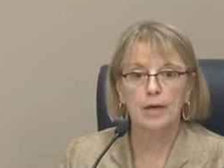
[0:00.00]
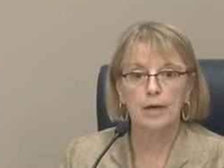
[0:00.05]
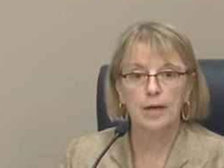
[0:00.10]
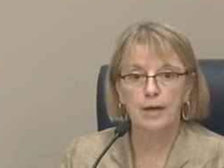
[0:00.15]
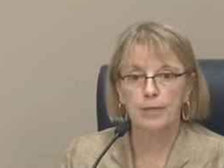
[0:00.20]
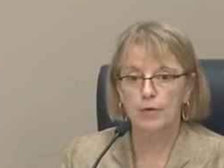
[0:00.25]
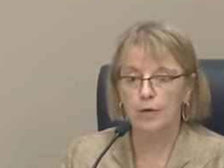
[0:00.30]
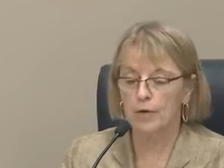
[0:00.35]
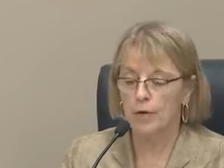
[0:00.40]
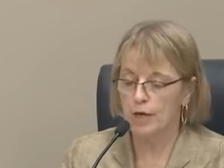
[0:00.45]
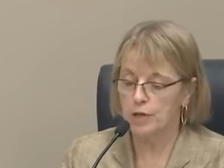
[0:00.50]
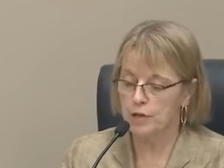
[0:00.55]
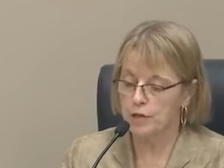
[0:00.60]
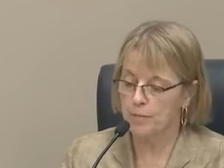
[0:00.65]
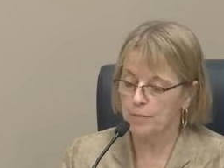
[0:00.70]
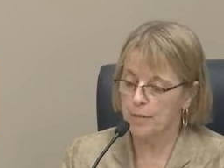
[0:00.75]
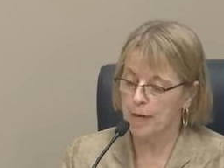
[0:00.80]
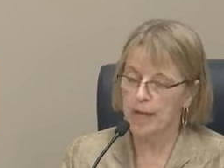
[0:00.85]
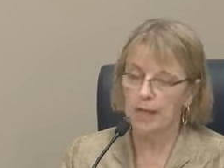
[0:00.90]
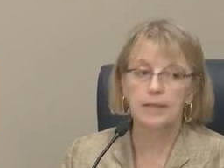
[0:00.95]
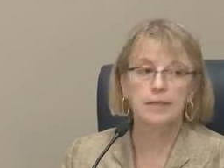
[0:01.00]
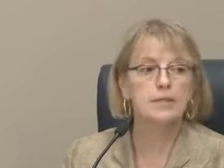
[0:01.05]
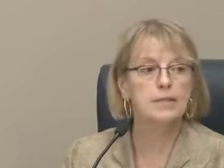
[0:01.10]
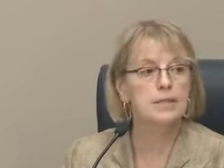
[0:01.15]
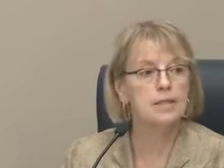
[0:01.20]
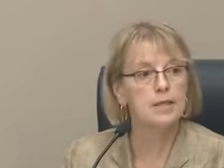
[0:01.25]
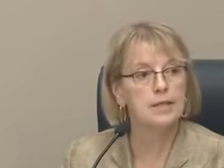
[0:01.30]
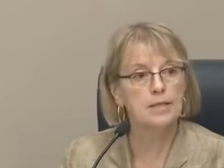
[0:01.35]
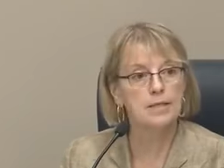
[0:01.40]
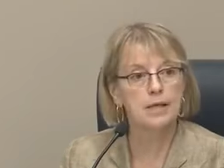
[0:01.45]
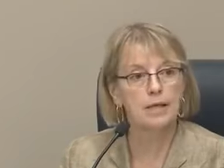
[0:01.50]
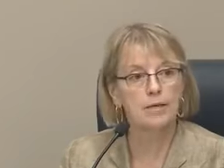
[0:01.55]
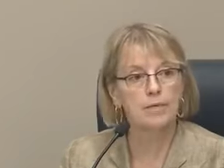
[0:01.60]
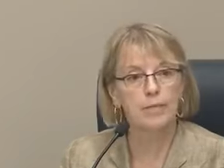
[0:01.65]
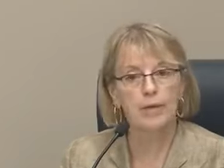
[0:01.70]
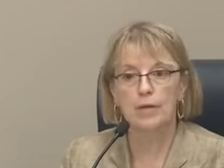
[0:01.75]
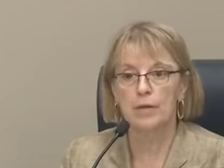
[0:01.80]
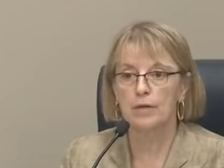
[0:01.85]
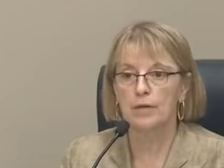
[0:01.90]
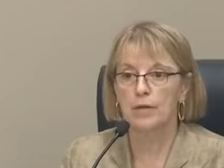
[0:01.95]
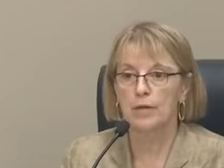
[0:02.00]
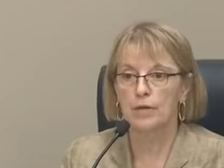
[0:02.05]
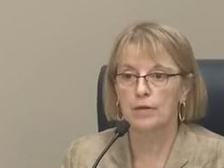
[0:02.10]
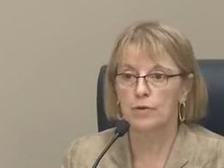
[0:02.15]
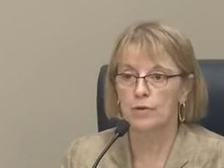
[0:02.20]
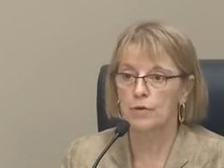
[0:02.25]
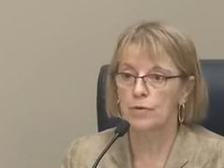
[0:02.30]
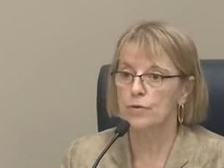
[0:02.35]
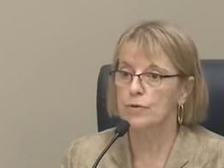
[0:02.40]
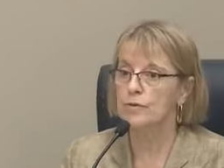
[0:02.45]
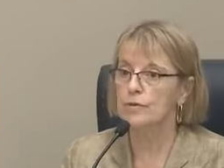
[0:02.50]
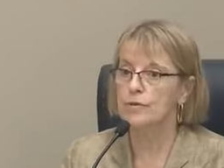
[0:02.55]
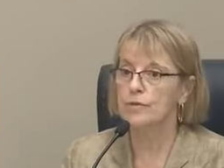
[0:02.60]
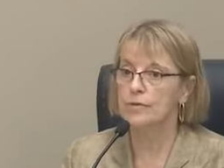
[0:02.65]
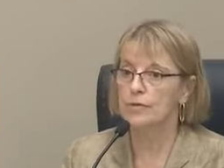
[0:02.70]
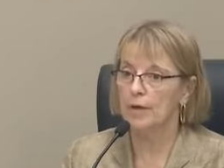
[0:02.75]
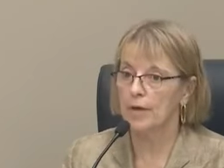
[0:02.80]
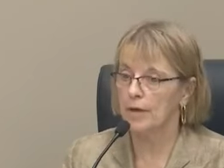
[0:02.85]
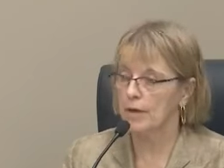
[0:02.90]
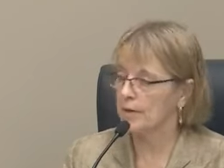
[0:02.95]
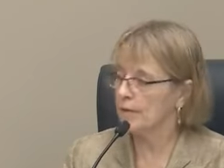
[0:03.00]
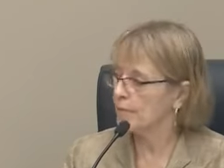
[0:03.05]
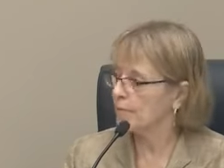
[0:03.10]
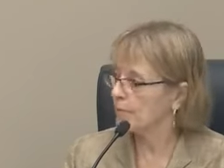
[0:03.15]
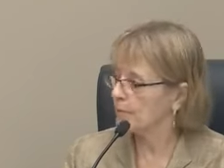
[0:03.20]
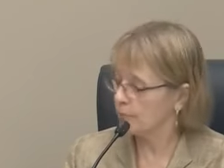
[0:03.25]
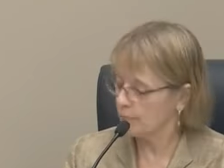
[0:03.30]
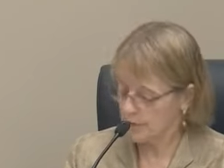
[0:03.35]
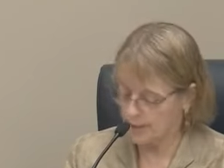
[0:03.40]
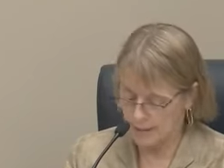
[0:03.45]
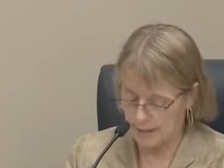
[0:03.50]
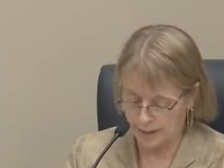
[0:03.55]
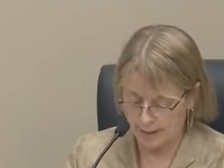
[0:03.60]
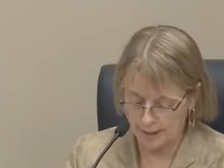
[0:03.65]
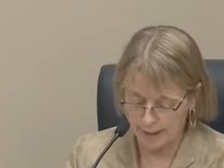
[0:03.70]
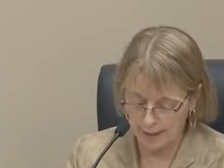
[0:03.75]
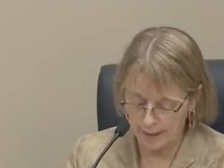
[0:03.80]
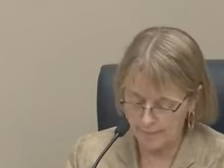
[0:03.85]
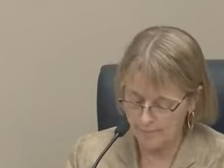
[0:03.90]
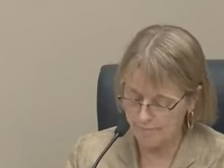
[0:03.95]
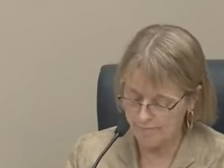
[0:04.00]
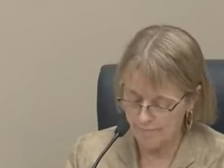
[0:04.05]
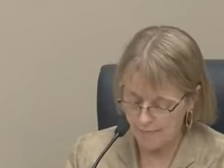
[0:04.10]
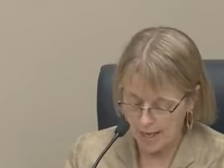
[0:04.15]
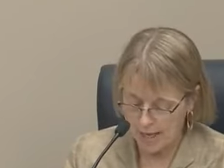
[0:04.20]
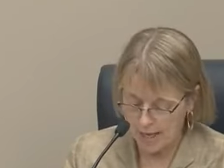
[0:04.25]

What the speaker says: immigration policies that have been in the news recently.